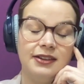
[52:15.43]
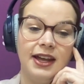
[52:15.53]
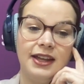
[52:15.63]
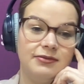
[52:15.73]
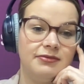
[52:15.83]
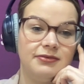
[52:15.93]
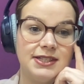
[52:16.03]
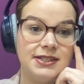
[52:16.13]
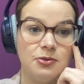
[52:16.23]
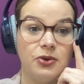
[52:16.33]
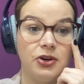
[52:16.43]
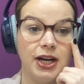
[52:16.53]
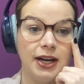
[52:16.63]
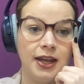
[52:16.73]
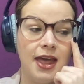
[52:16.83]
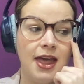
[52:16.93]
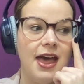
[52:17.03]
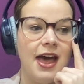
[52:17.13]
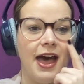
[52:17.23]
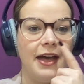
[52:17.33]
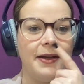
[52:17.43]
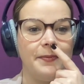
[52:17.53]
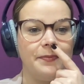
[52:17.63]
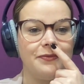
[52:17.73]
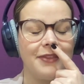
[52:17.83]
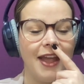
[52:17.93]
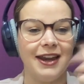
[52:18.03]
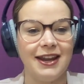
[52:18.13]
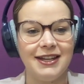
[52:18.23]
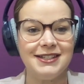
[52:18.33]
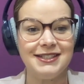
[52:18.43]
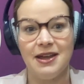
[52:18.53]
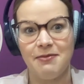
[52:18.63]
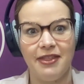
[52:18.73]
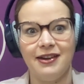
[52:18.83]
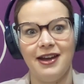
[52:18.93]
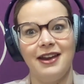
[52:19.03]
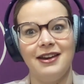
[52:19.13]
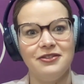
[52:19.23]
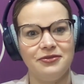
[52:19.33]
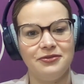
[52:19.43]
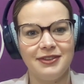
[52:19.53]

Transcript: Like, so boring. I need some other kind of